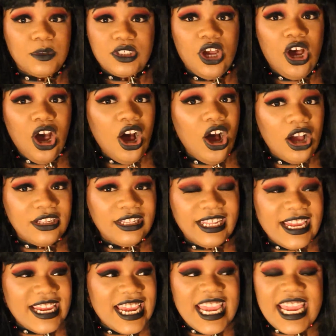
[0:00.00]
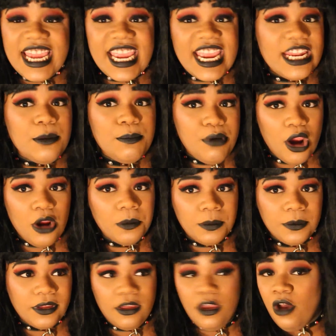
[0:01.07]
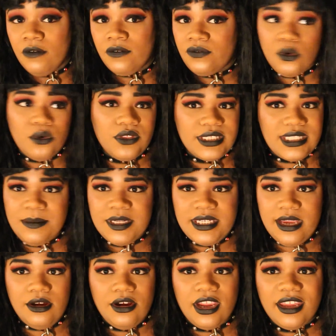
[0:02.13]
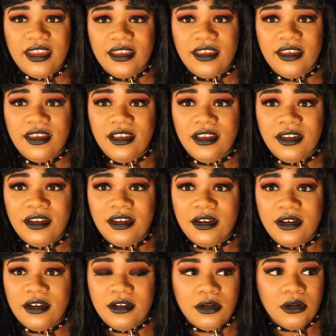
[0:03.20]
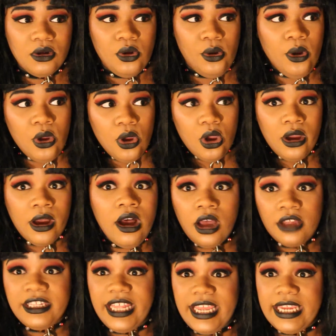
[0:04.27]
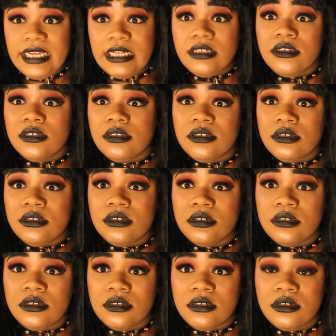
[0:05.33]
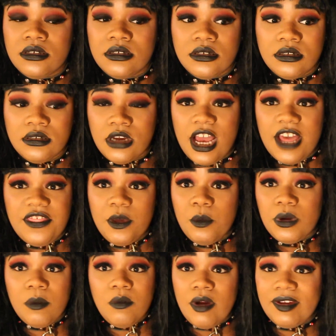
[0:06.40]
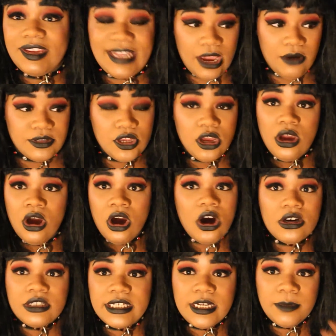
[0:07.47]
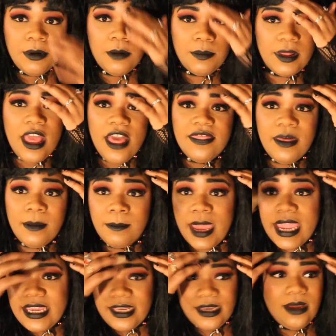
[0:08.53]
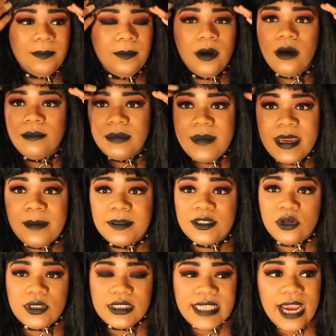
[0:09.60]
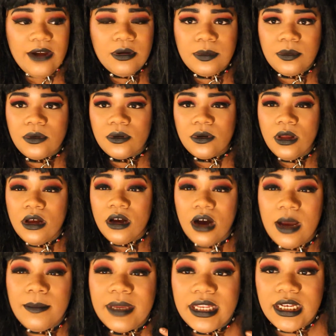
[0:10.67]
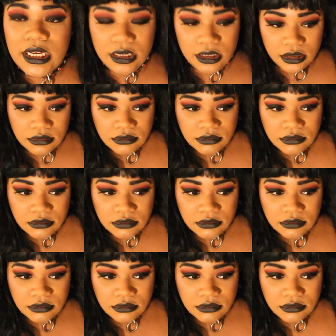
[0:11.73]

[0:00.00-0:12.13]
was hardly inappropriate for the cemetery. Hardly. I think what I'm wearing now is hardly inappropriate. The makeup, my makeup is not terrible. I mean,